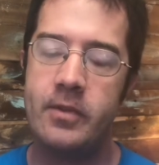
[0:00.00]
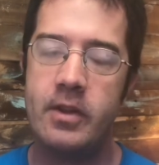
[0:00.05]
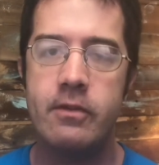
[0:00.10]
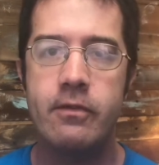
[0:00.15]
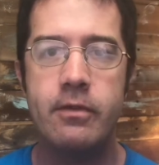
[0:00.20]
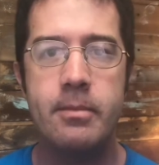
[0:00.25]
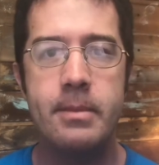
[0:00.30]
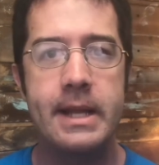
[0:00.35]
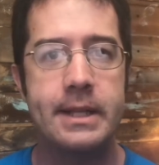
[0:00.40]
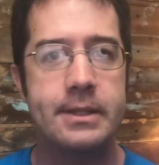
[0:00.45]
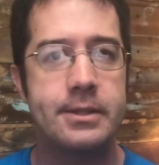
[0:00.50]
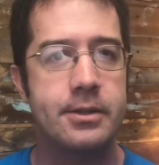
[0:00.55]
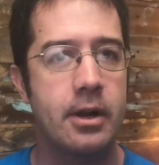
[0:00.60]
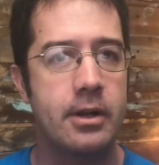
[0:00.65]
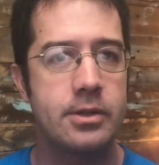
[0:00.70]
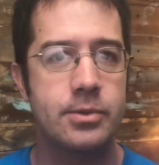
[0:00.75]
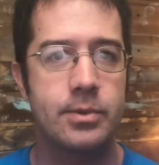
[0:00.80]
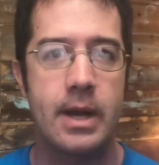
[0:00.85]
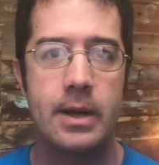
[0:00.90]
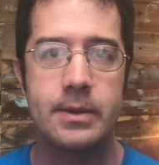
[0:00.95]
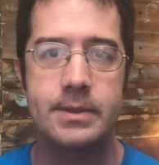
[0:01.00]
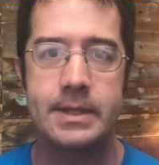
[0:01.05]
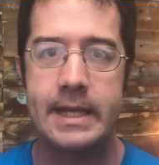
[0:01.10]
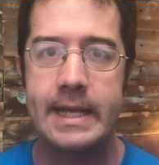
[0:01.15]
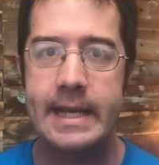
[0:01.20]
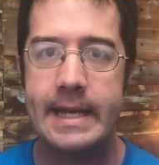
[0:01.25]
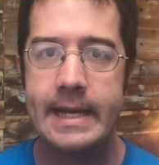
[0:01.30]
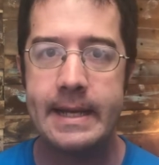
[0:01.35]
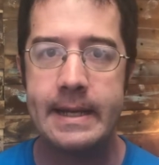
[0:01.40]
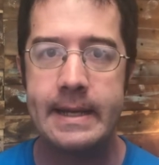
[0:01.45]
for me, it starts when I was a
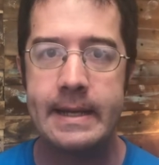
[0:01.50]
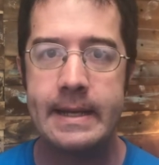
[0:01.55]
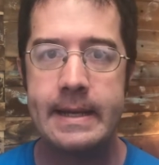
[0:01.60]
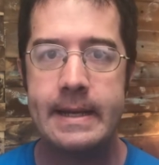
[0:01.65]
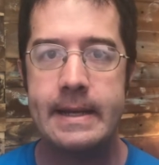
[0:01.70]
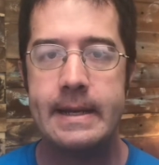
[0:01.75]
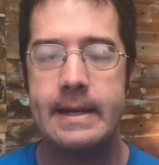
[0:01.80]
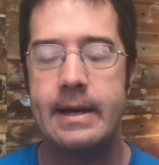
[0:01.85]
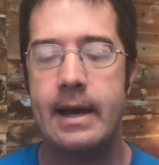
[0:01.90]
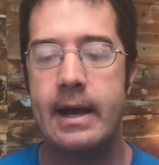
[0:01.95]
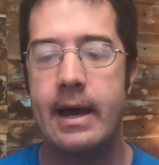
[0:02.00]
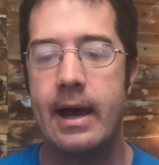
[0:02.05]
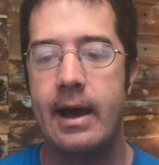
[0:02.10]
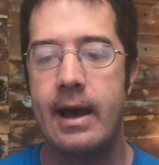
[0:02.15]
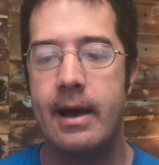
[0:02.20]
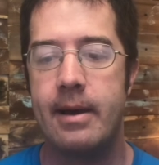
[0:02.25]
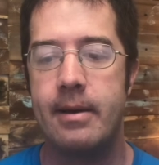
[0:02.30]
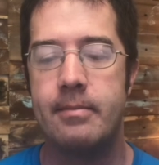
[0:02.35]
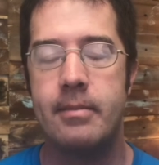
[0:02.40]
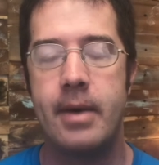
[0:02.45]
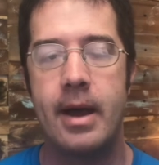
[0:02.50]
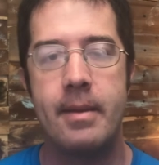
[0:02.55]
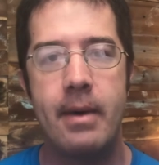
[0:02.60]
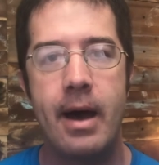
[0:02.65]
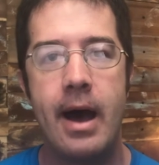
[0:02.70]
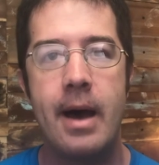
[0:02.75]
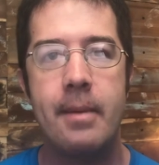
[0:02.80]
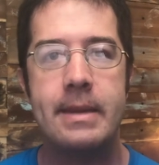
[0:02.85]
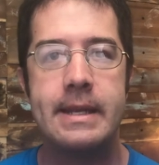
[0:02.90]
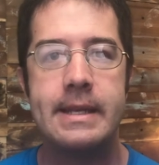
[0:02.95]
kid. My
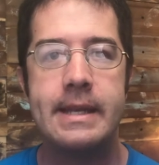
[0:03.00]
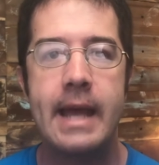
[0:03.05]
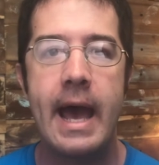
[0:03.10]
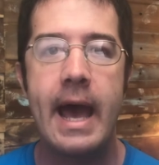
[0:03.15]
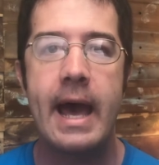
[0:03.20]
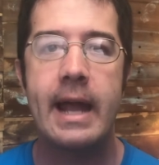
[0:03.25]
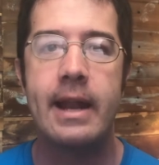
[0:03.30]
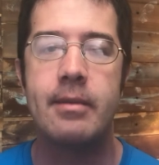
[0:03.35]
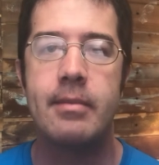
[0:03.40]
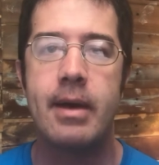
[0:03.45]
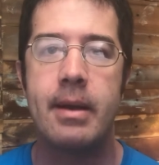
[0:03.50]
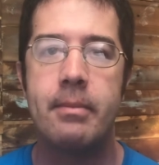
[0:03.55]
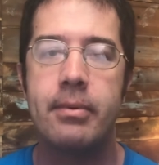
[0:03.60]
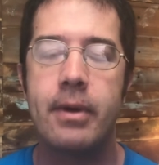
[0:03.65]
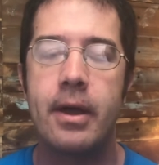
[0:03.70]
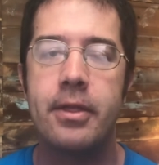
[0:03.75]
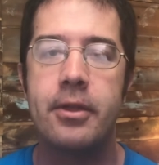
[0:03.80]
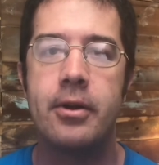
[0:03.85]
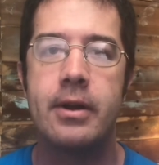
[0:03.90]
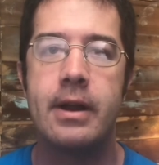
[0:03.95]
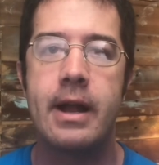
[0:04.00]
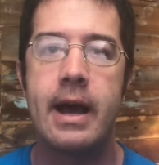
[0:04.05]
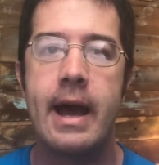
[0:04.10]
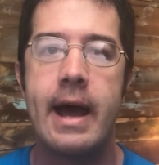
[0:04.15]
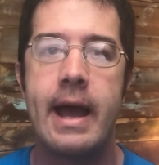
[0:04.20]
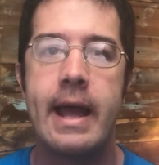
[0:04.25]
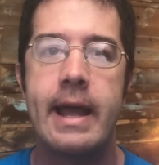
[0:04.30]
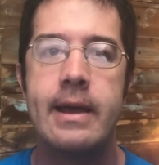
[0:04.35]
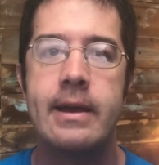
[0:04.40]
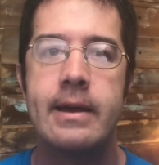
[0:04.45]
mom and dad and my brother and
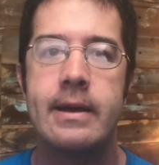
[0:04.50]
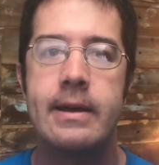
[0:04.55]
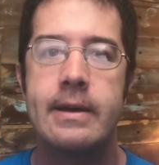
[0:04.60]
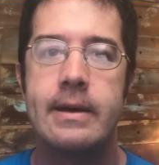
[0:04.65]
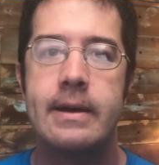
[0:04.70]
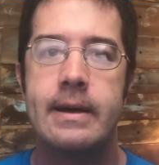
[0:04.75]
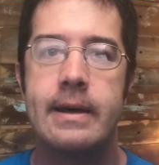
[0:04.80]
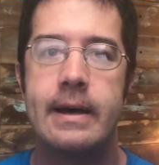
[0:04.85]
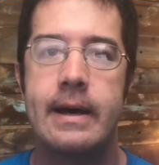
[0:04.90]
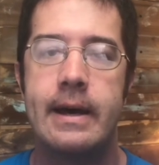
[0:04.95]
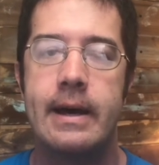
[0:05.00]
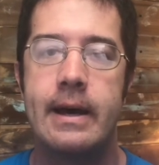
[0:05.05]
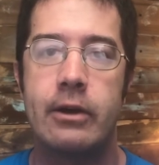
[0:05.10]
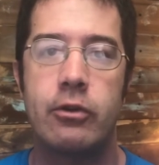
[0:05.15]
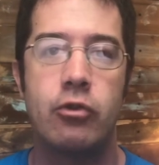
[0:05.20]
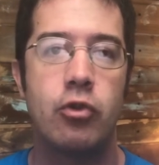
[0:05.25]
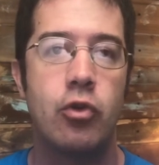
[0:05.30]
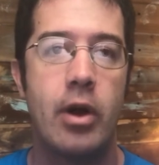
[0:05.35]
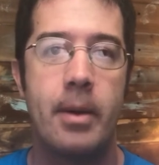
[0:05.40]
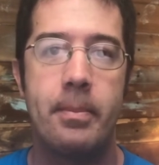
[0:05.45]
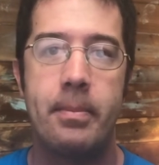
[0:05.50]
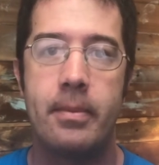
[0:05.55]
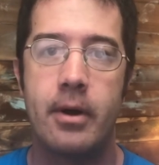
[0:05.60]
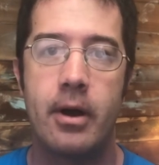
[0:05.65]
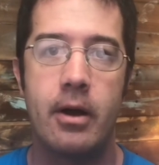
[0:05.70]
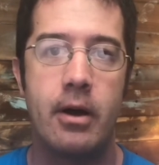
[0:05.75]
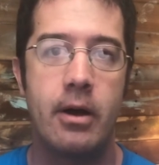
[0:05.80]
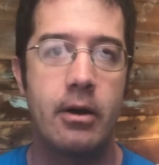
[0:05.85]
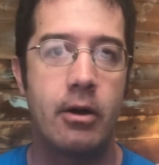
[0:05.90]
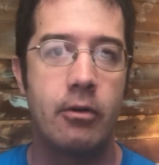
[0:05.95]
I grew up
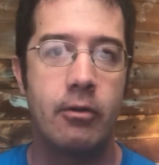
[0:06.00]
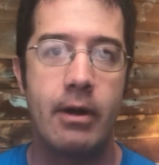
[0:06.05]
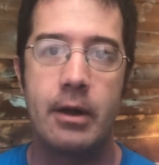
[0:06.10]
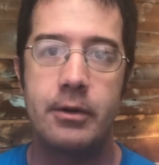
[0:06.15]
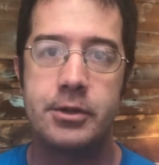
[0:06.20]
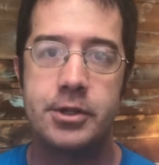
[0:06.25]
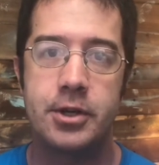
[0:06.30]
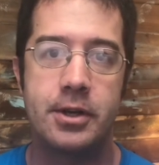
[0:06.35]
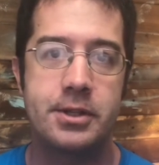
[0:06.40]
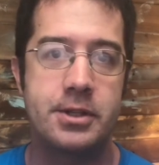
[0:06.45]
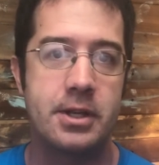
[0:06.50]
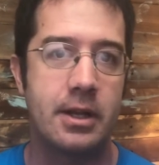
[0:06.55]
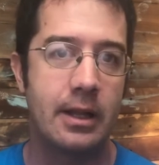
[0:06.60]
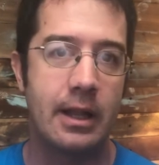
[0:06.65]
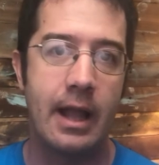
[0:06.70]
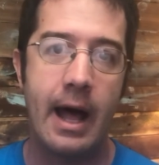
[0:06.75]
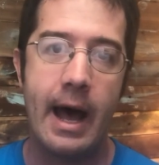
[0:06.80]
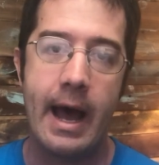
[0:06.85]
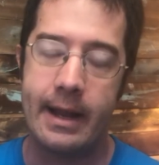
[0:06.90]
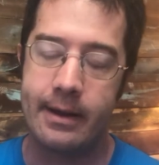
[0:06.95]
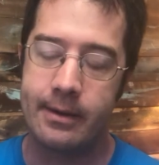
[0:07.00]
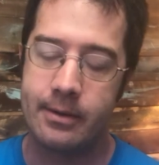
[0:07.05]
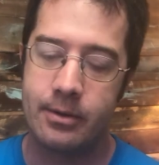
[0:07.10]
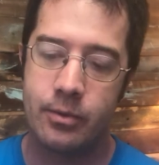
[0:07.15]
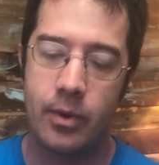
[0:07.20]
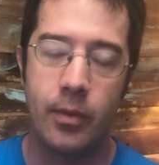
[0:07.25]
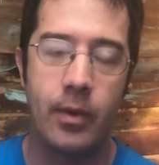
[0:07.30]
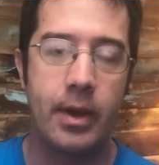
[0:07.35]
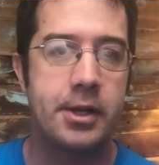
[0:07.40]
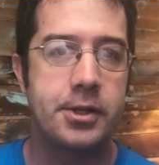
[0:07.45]
around church a lot.
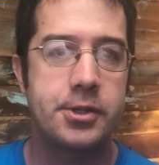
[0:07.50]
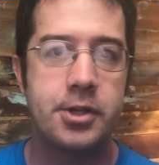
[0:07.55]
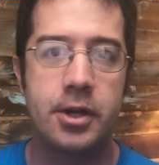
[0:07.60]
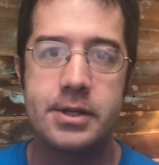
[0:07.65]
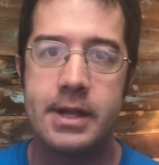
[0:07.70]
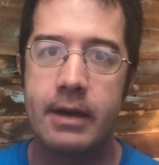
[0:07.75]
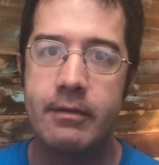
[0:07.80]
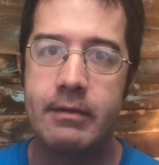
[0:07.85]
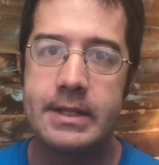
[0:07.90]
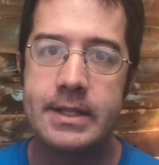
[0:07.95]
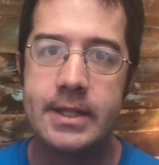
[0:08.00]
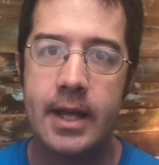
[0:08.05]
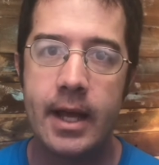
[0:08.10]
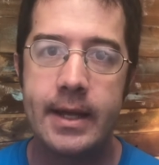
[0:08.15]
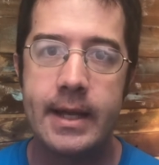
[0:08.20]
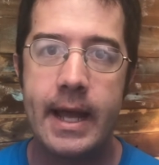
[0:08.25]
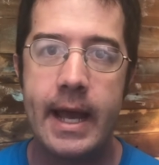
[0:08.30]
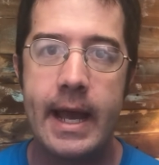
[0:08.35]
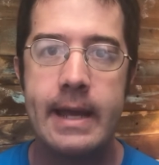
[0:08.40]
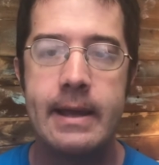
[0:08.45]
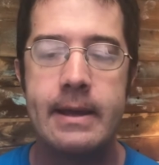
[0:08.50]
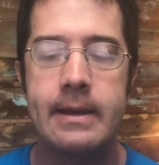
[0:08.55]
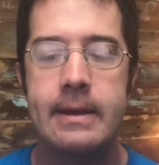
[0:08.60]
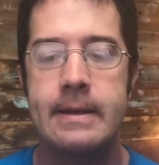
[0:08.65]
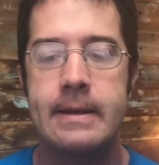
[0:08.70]
We went to church every Sunday.